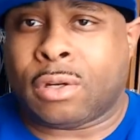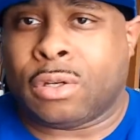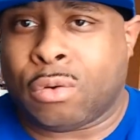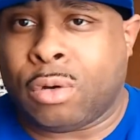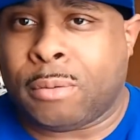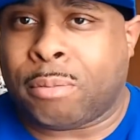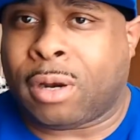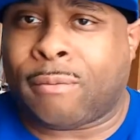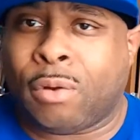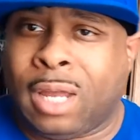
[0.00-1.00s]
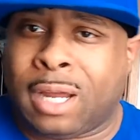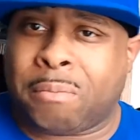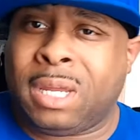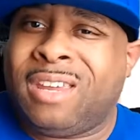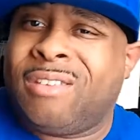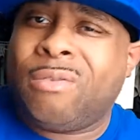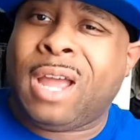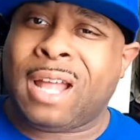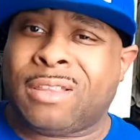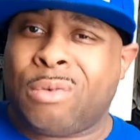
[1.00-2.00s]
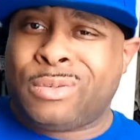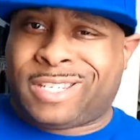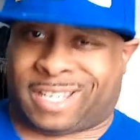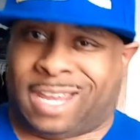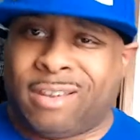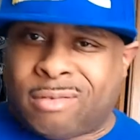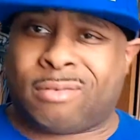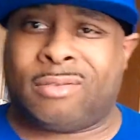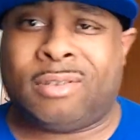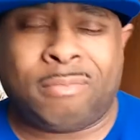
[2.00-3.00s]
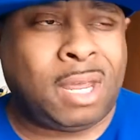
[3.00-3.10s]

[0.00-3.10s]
You can do it. But if you're like me, you don't got those skills.